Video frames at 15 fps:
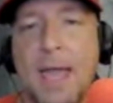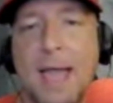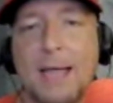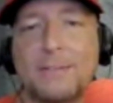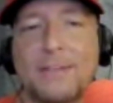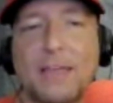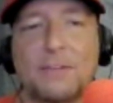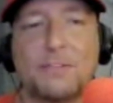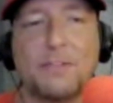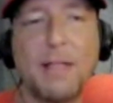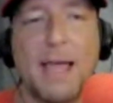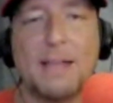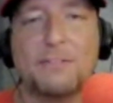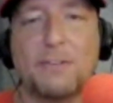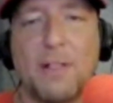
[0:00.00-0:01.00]
has a
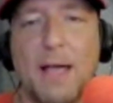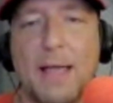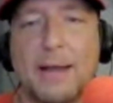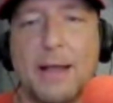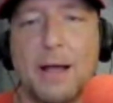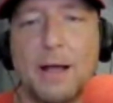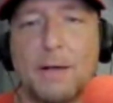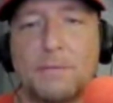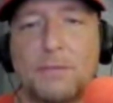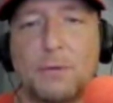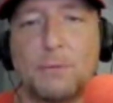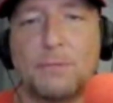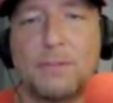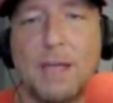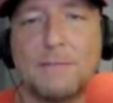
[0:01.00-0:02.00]
slash line of
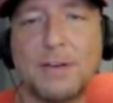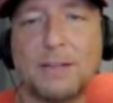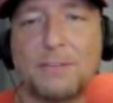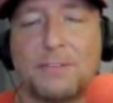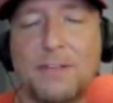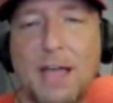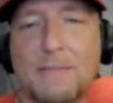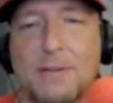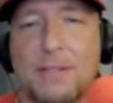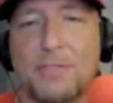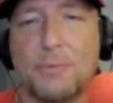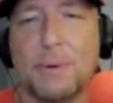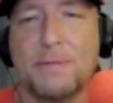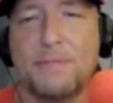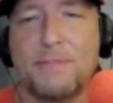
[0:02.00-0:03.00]
277,
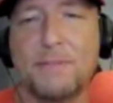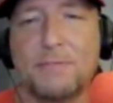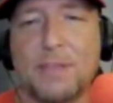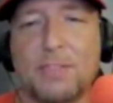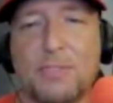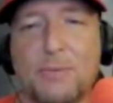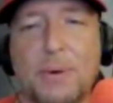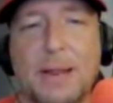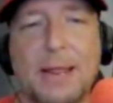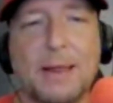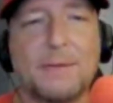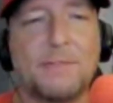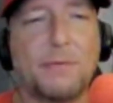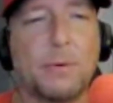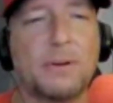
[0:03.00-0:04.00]
353,
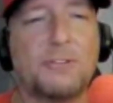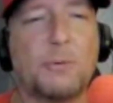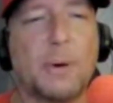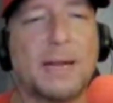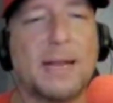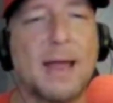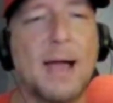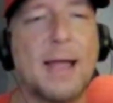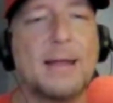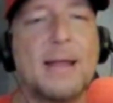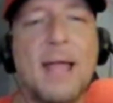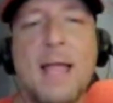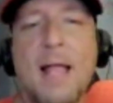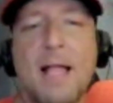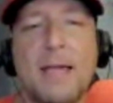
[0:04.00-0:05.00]
and 429.